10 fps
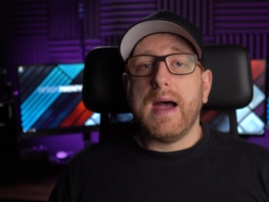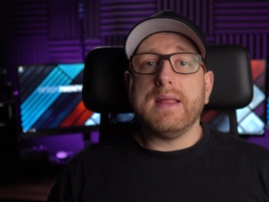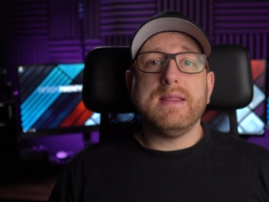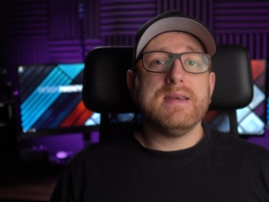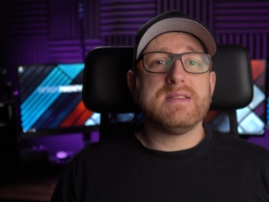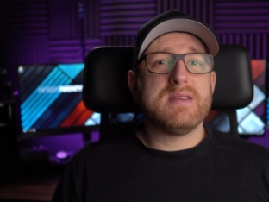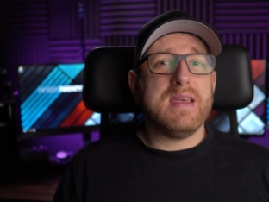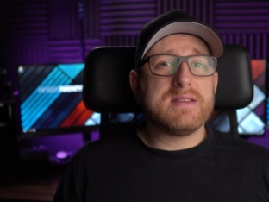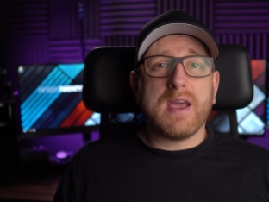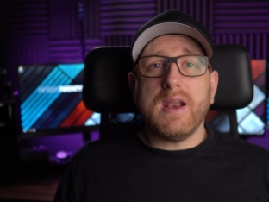And this
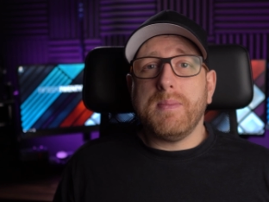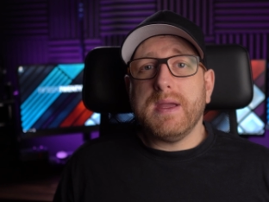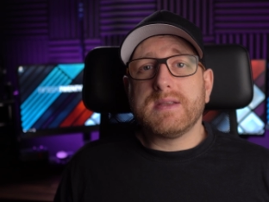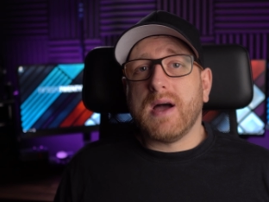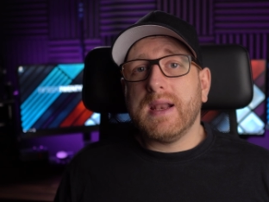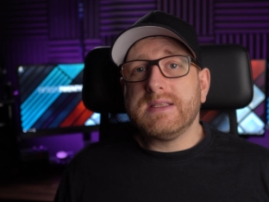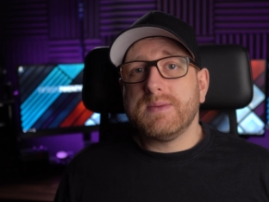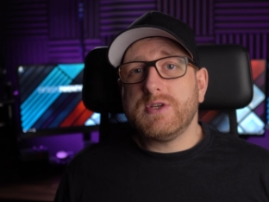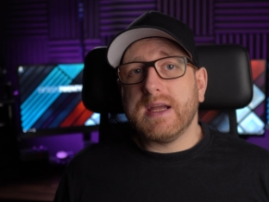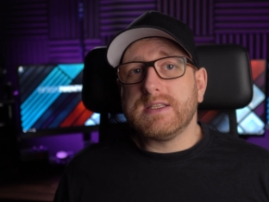is going to be entirely
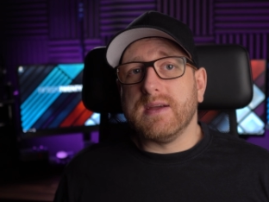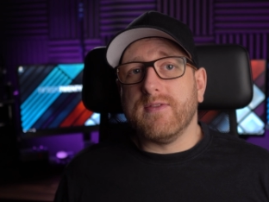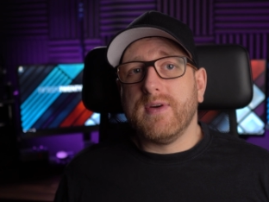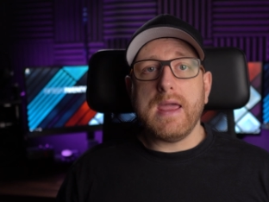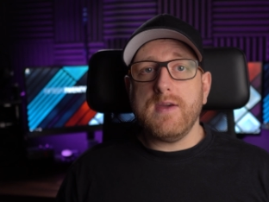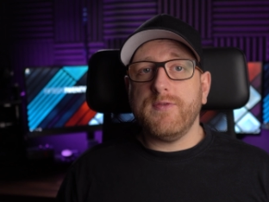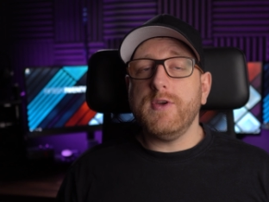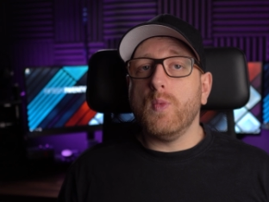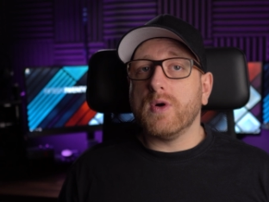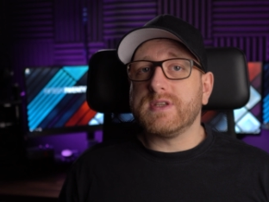subjective. If
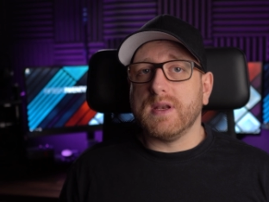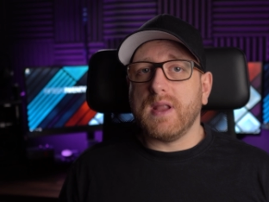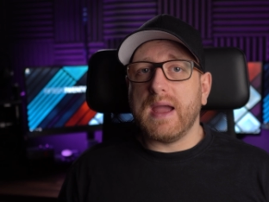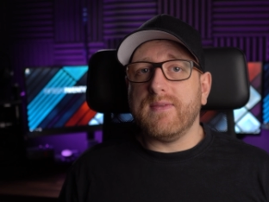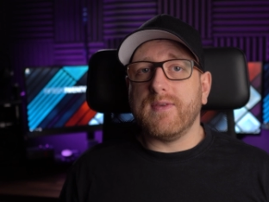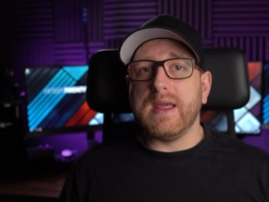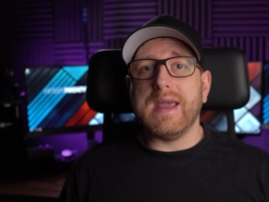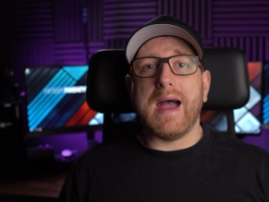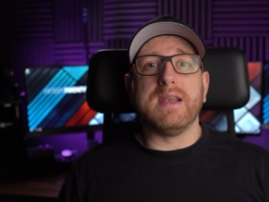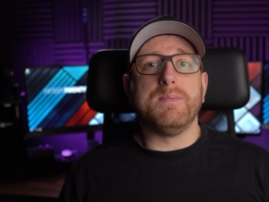you want a
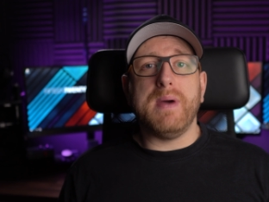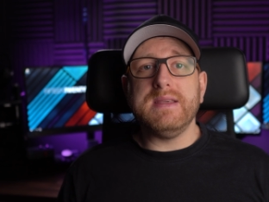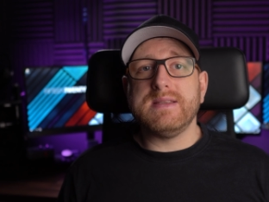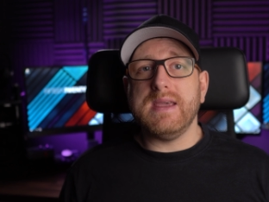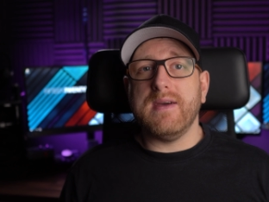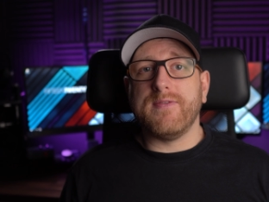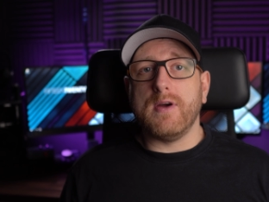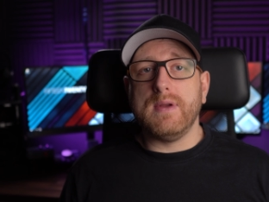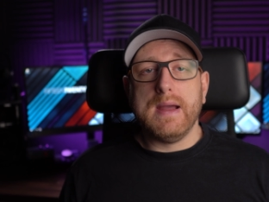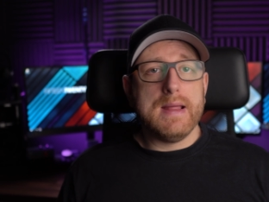lively and bassy
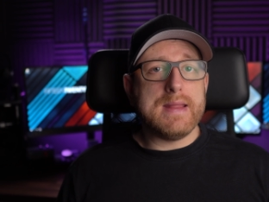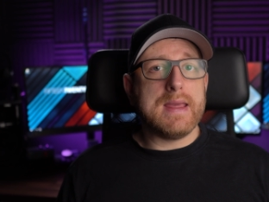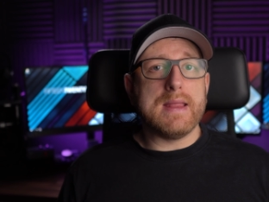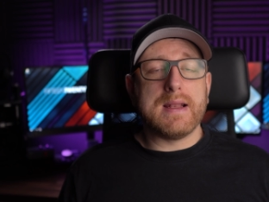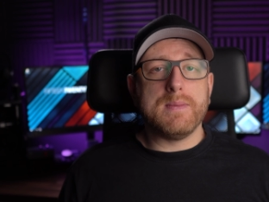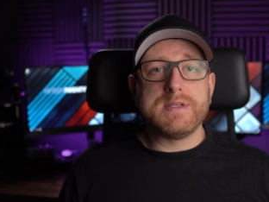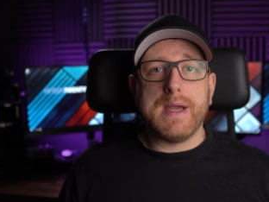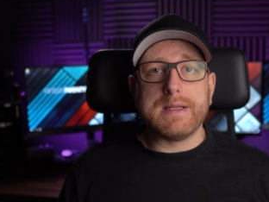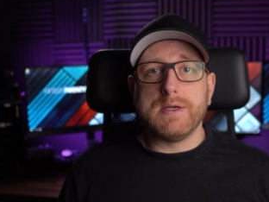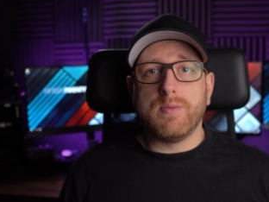earphone, then get the
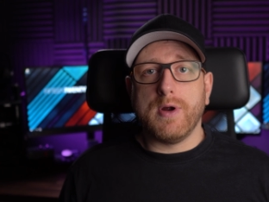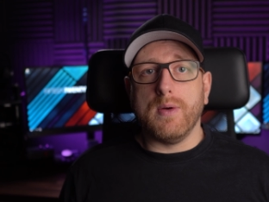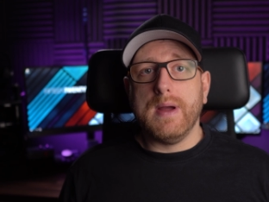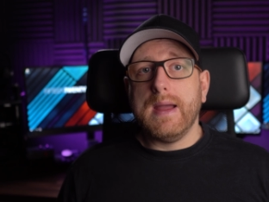Liberty Air 2 Pro.